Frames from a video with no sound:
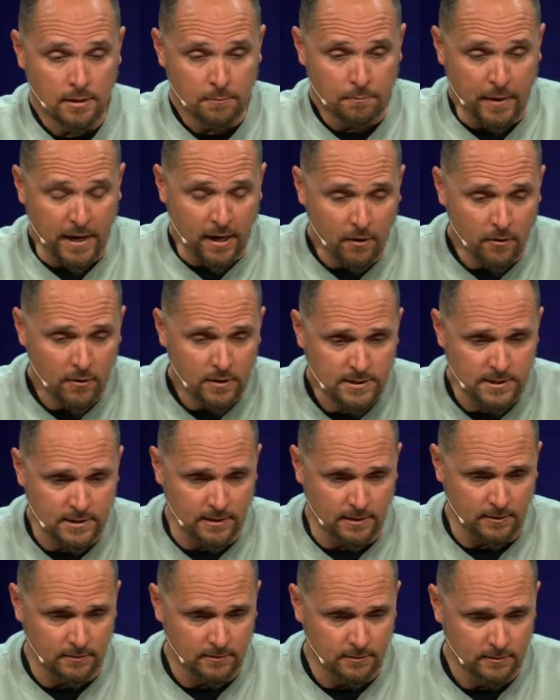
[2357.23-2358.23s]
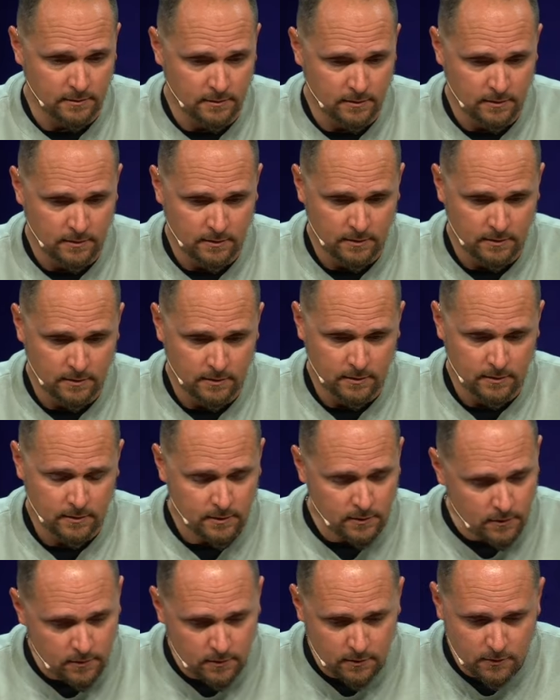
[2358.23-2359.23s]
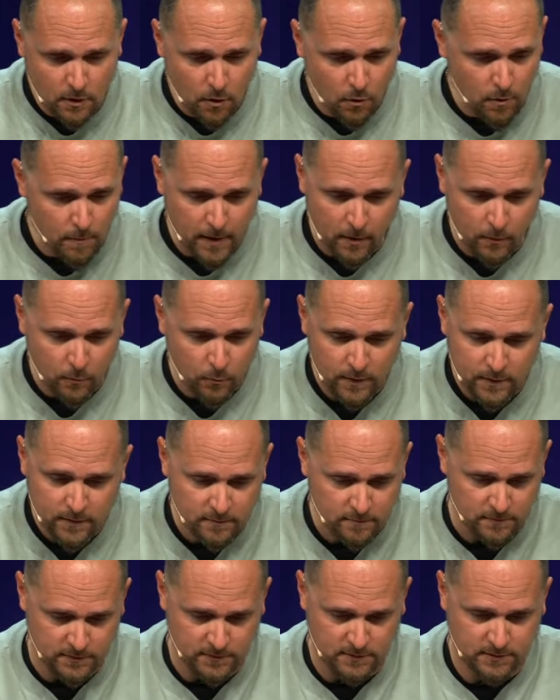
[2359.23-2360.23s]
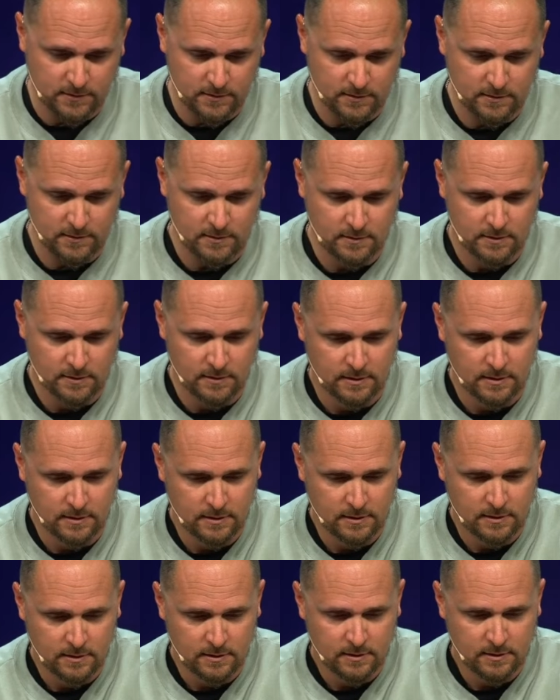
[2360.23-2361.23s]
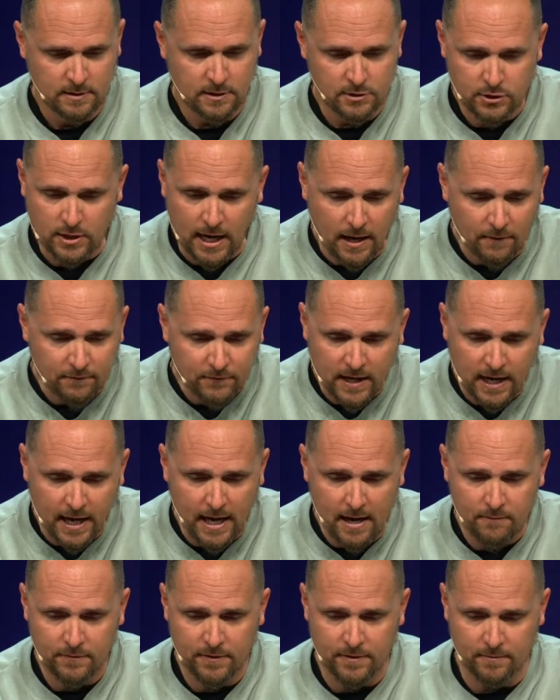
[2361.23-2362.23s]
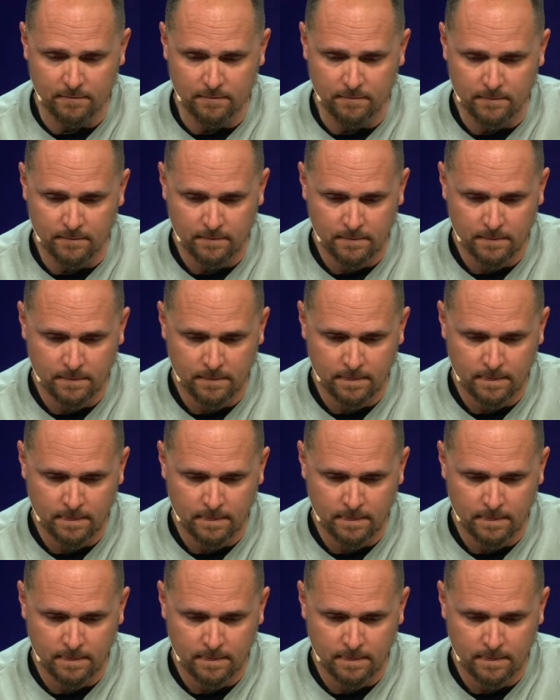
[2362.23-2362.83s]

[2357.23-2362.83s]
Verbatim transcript: In parenting, you, you know about rhythms, that you have to have them.